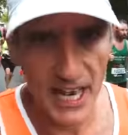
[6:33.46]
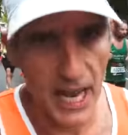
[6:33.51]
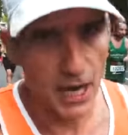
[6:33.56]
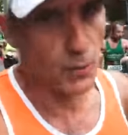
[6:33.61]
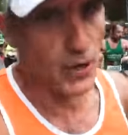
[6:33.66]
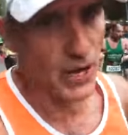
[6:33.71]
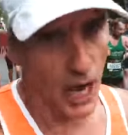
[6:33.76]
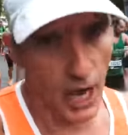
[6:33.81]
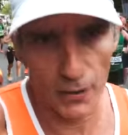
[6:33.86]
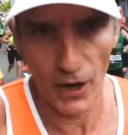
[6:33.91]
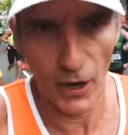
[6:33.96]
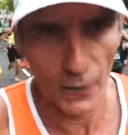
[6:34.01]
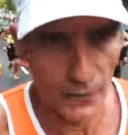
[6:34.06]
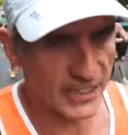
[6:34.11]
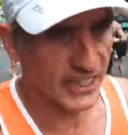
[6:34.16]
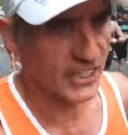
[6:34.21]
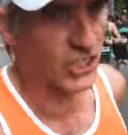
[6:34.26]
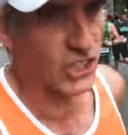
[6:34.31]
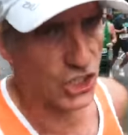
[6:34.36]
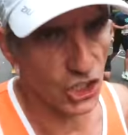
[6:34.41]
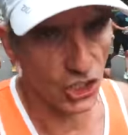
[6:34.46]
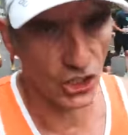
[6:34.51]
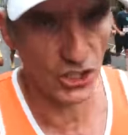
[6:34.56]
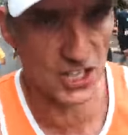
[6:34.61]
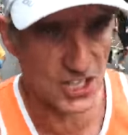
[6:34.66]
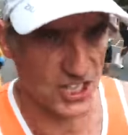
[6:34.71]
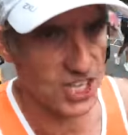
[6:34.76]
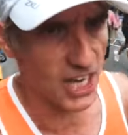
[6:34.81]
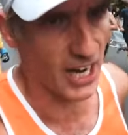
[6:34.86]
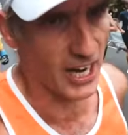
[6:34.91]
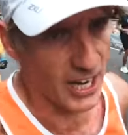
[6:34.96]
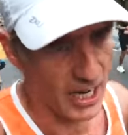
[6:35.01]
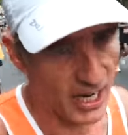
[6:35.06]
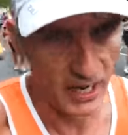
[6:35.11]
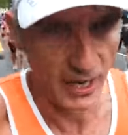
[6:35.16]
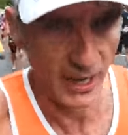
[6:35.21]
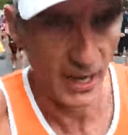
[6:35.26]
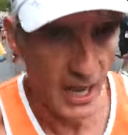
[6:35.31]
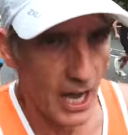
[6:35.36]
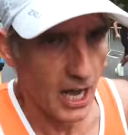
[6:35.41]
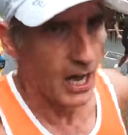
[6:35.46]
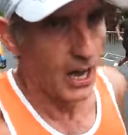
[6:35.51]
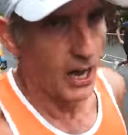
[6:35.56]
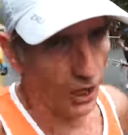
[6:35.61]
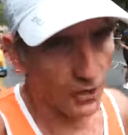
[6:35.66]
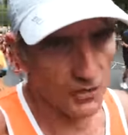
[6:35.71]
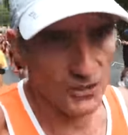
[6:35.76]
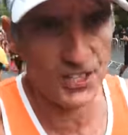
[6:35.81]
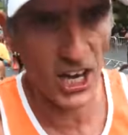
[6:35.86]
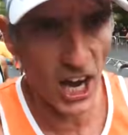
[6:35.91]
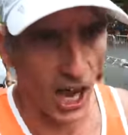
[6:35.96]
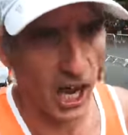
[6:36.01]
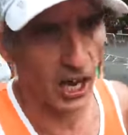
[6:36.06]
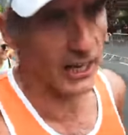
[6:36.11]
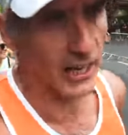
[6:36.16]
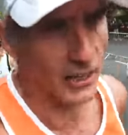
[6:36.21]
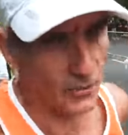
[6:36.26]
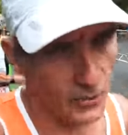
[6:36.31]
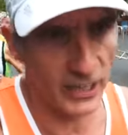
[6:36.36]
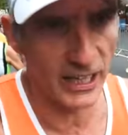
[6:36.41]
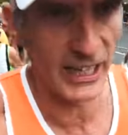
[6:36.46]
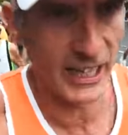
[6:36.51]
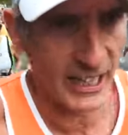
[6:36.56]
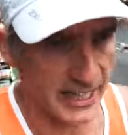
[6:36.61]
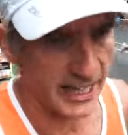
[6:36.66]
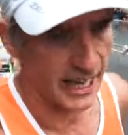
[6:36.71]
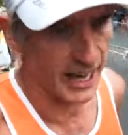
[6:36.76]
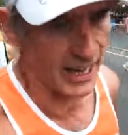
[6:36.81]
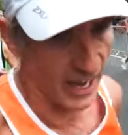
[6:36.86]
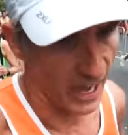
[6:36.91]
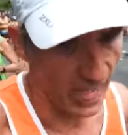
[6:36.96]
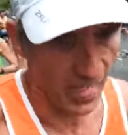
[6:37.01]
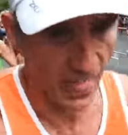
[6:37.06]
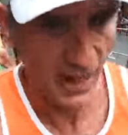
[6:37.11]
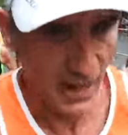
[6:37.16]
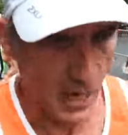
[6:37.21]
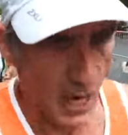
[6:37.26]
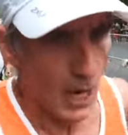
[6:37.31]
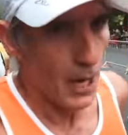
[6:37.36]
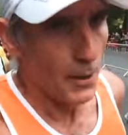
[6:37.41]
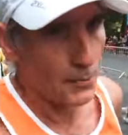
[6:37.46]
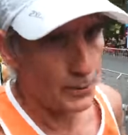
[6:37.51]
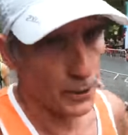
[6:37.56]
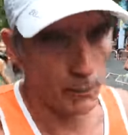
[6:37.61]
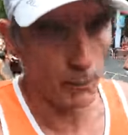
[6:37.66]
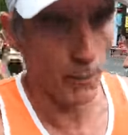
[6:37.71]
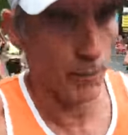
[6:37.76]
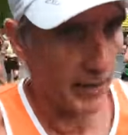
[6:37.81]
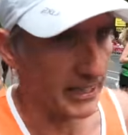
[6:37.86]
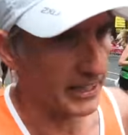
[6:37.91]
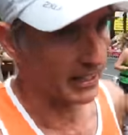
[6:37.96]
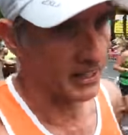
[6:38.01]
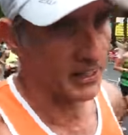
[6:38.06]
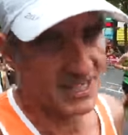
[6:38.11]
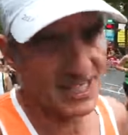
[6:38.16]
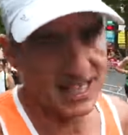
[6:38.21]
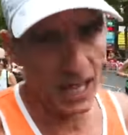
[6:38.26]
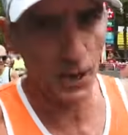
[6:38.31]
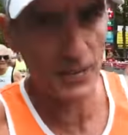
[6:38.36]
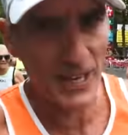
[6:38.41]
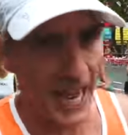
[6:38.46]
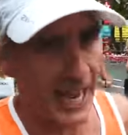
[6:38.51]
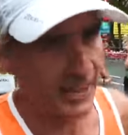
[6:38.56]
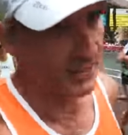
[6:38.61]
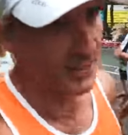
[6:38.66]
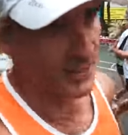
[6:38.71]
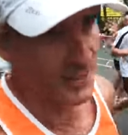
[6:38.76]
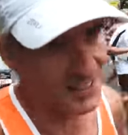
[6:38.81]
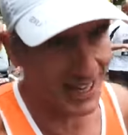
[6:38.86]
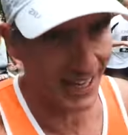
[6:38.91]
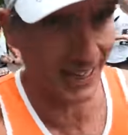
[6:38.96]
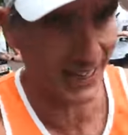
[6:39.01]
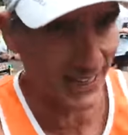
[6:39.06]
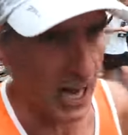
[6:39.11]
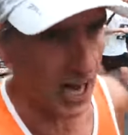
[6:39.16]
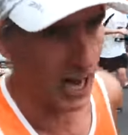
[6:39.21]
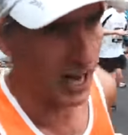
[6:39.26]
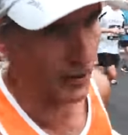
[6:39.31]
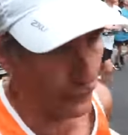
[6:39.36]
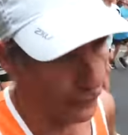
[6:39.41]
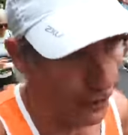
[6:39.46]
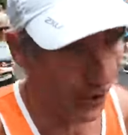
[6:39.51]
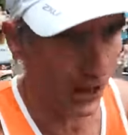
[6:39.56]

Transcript: yeah, we are only just on target, really. Probably going to slow down in the second half.